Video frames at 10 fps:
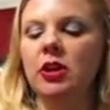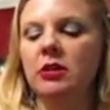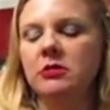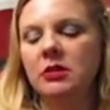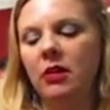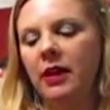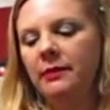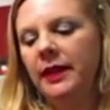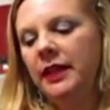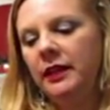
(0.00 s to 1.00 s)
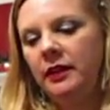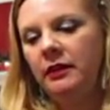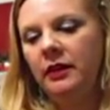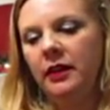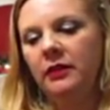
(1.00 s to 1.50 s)
though. So, I mean, you
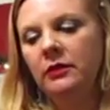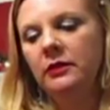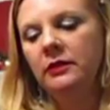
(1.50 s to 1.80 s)
know,